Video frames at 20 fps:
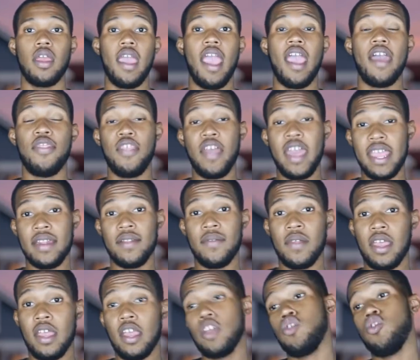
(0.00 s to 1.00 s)
And then
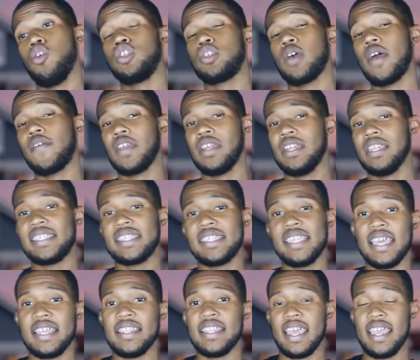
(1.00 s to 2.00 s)
you also have to
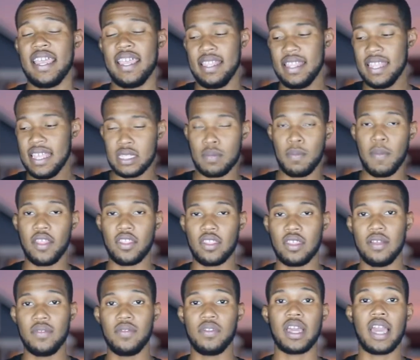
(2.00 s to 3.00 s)
understand that in this
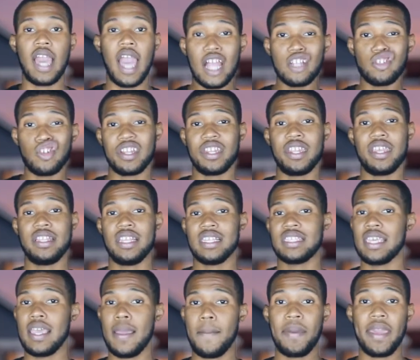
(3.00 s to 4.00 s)
method, the contractor doesn't
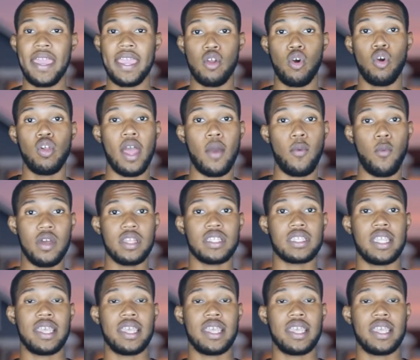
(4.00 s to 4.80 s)
get paid all at once.